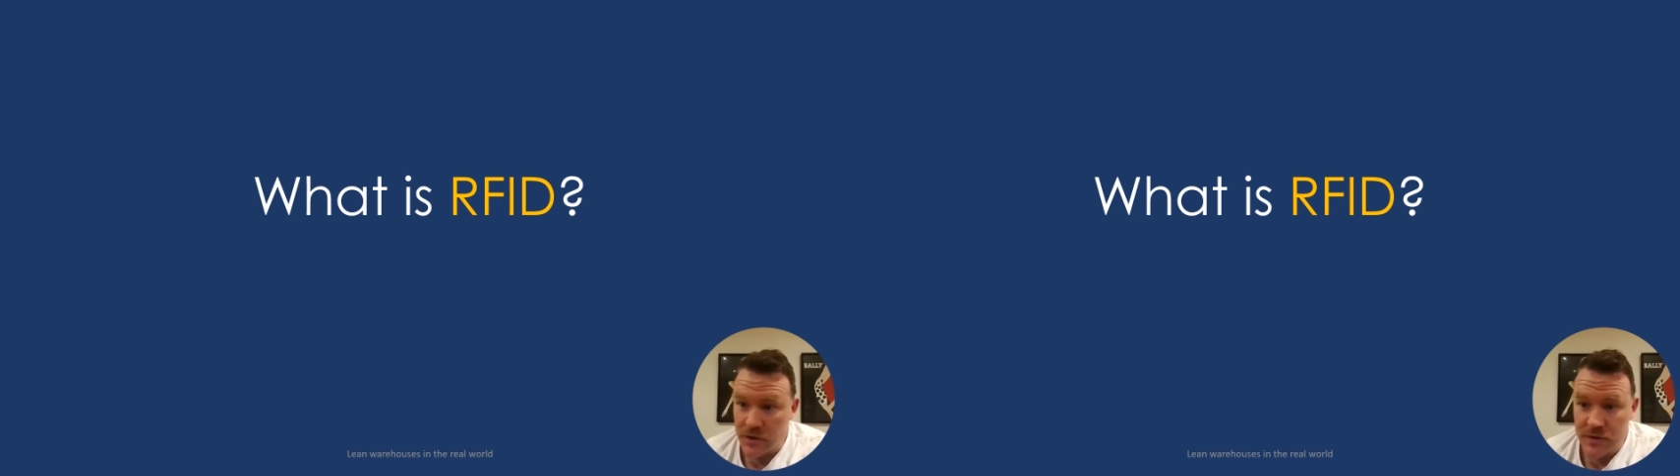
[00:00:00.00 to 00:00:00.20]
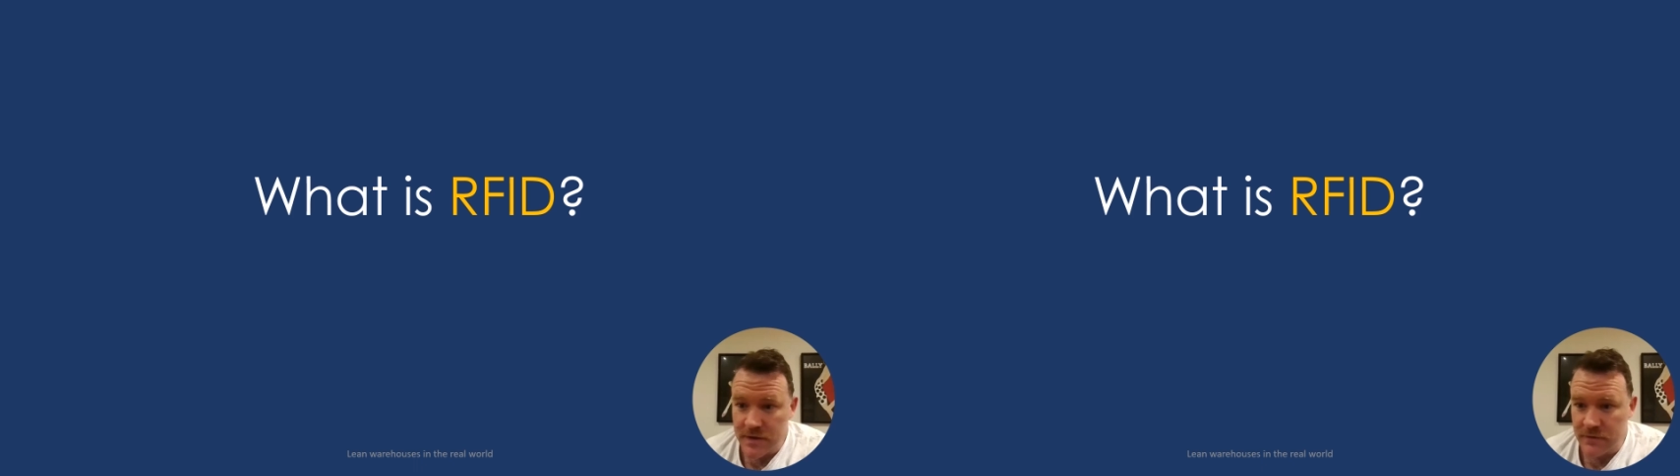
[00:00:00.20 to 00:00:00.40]

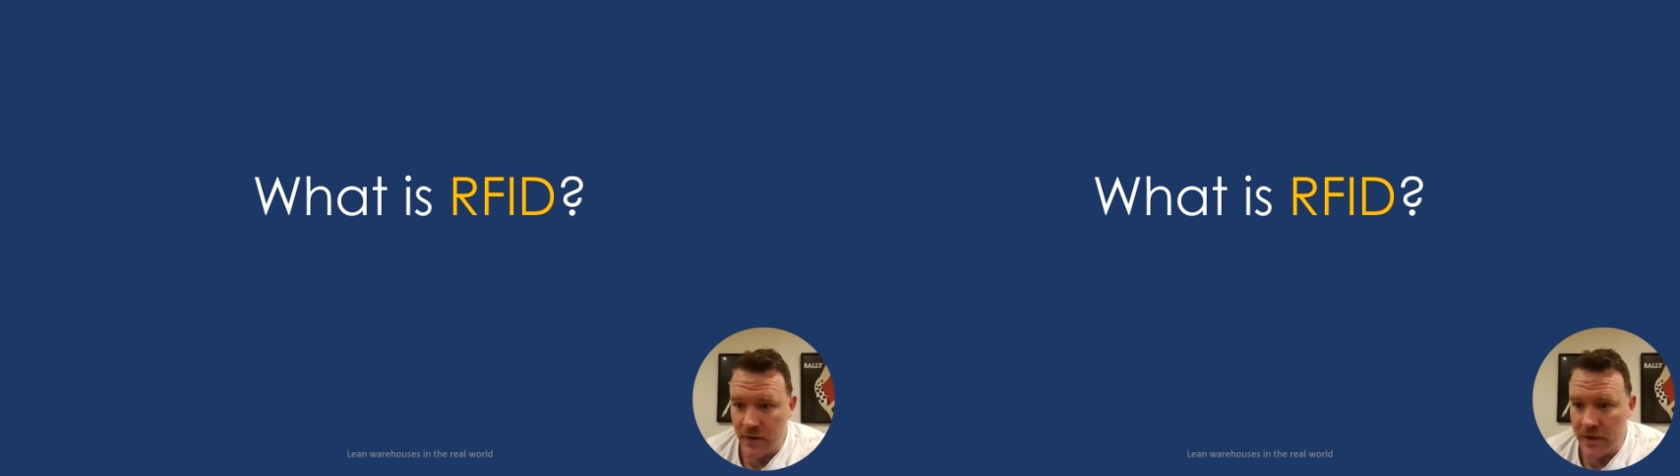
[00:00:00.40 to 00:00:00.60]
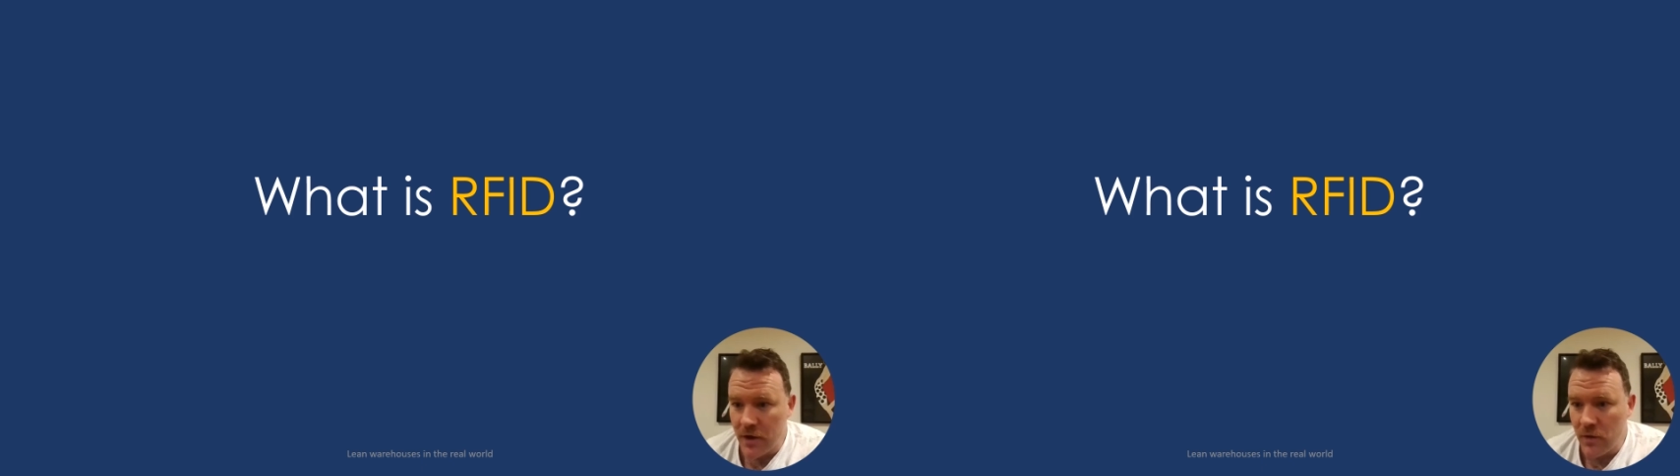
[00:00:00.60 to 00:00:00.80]
uses
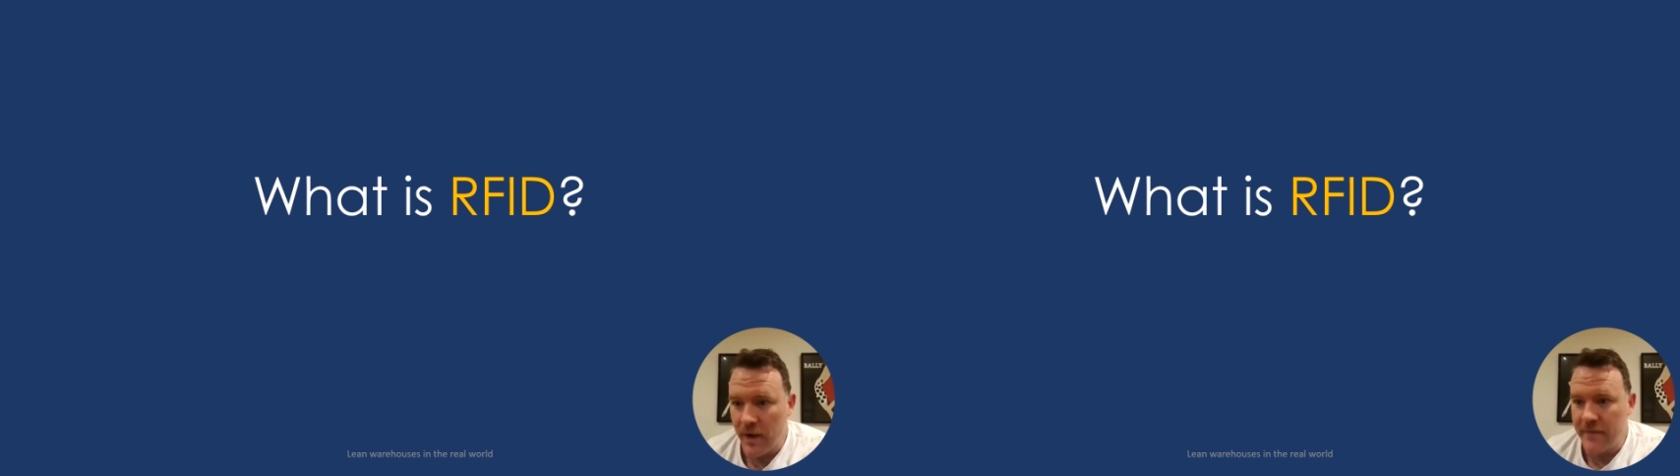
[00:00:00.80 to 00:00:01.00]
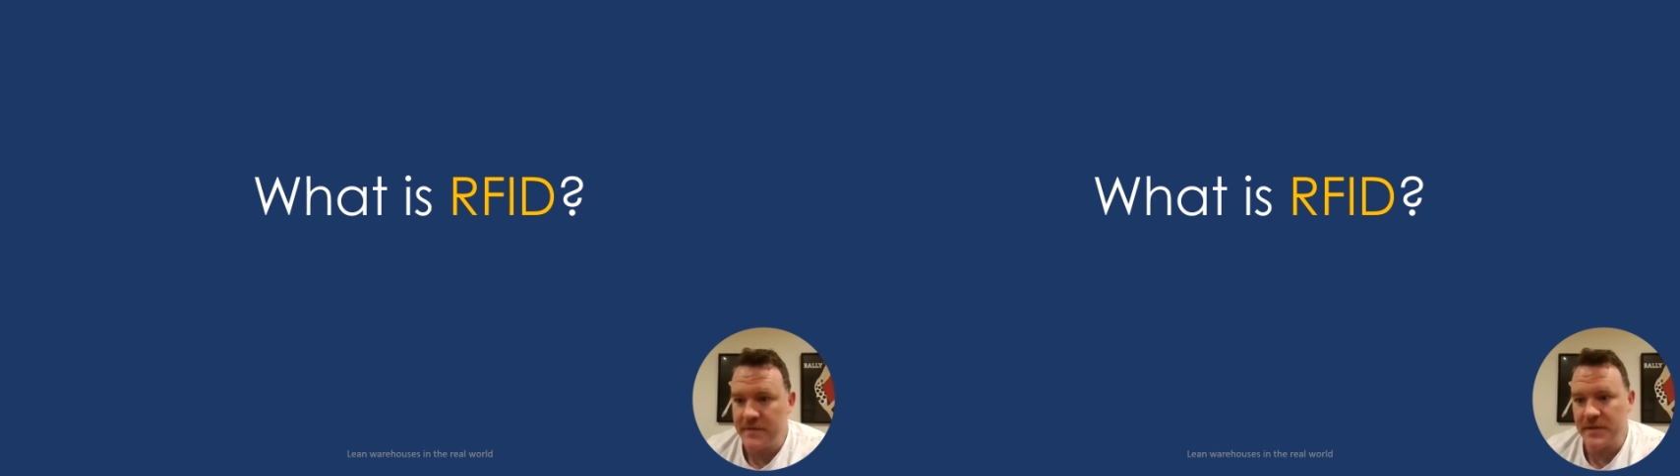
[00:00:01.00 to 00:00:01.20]
radio
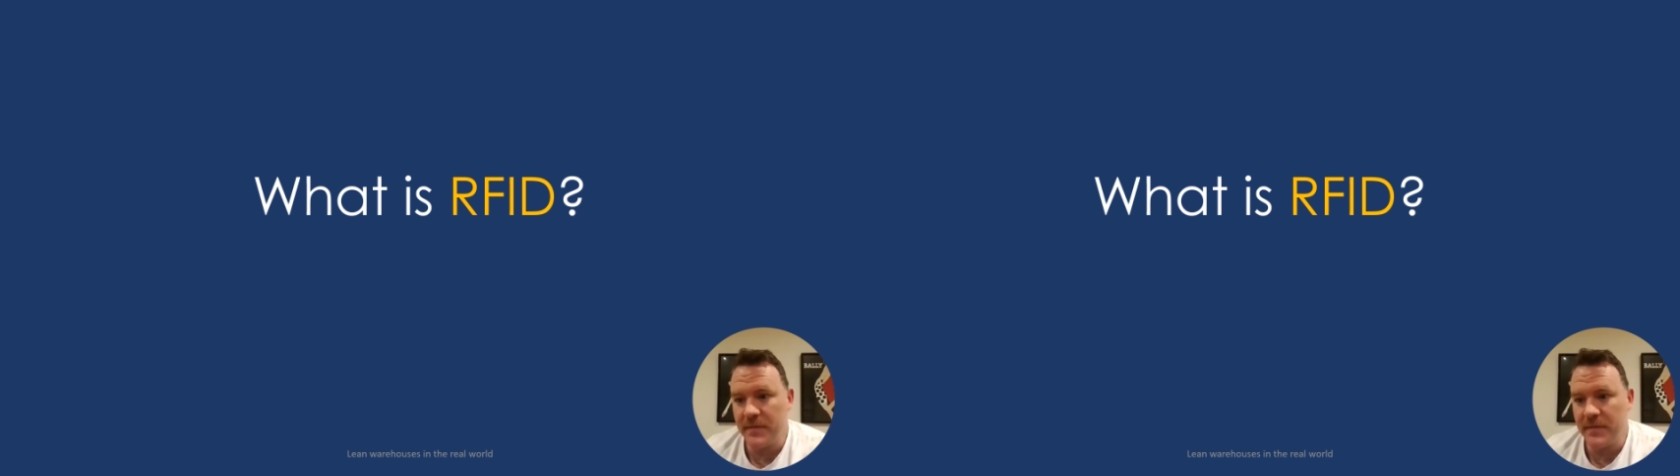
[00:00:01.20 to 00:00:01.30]
waves